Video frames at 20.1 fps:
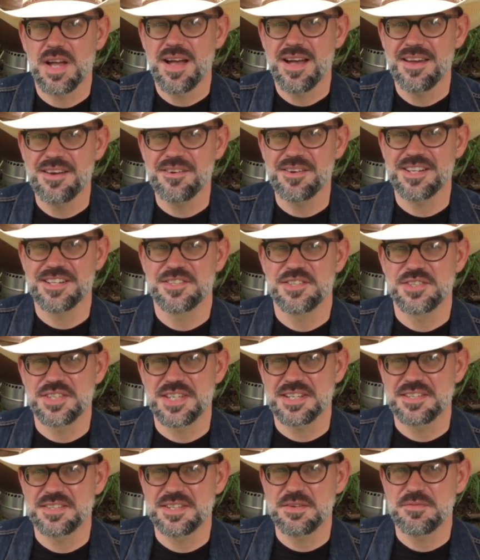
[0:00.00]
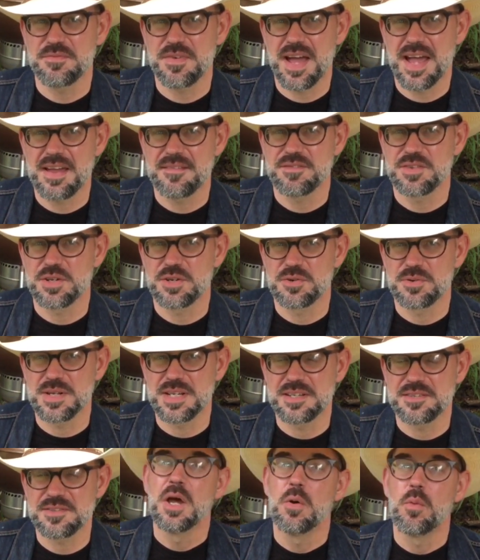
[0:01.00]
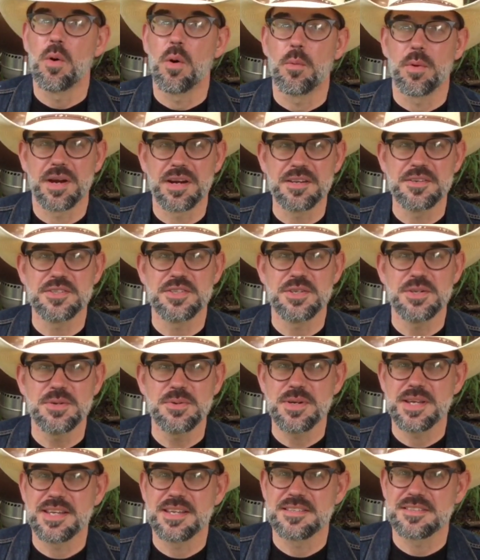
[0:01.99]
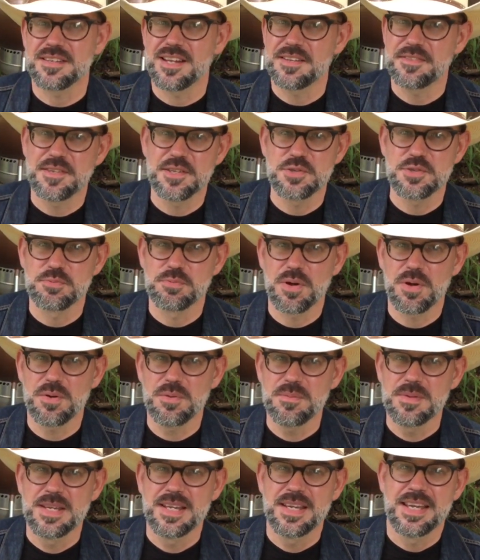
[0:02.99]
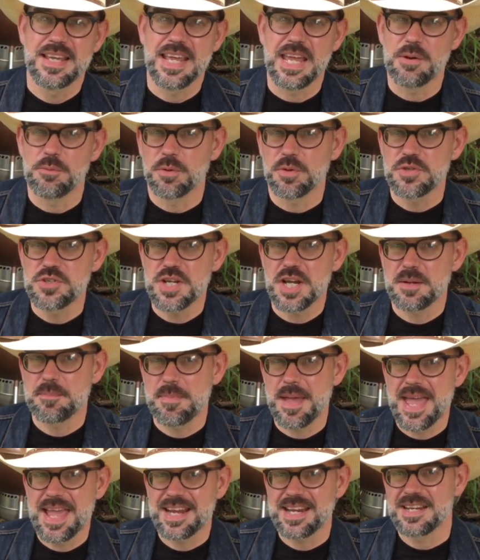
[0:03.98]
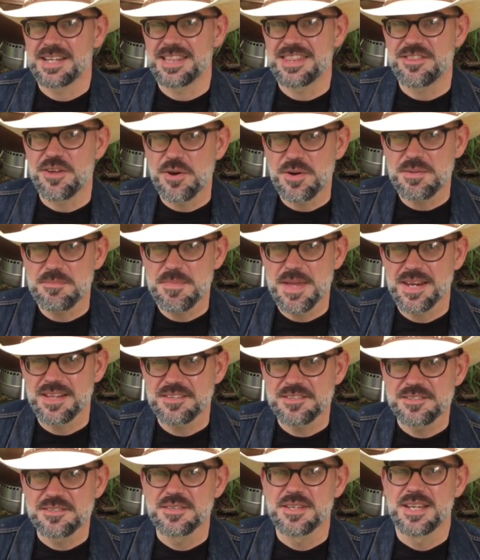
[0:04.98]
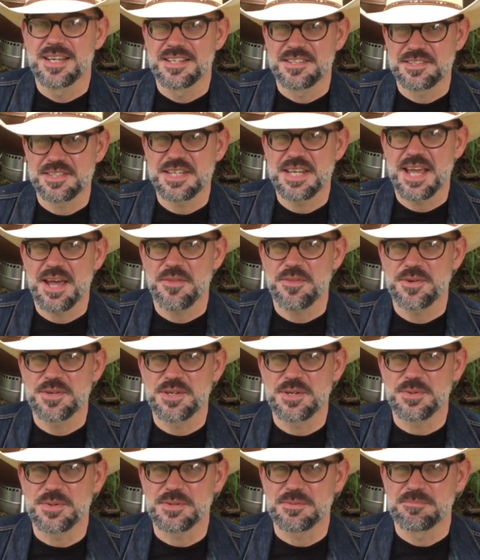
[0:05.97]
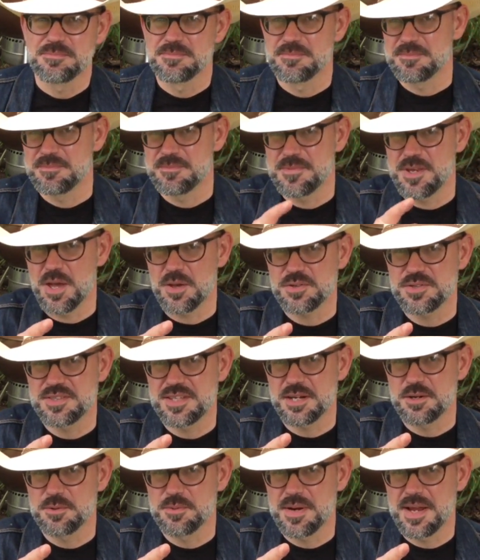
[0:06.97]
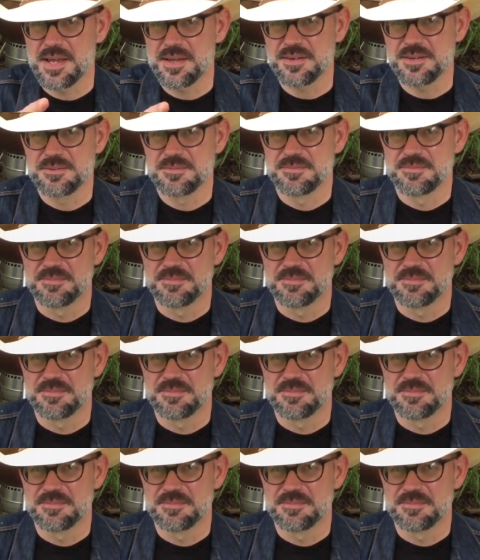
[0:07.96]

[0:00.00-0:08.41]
one hundred sixty-five degrees. What we're going to do is let this roll, and we'll check back in thirty minutes, see how they're doing. Y'all stick around.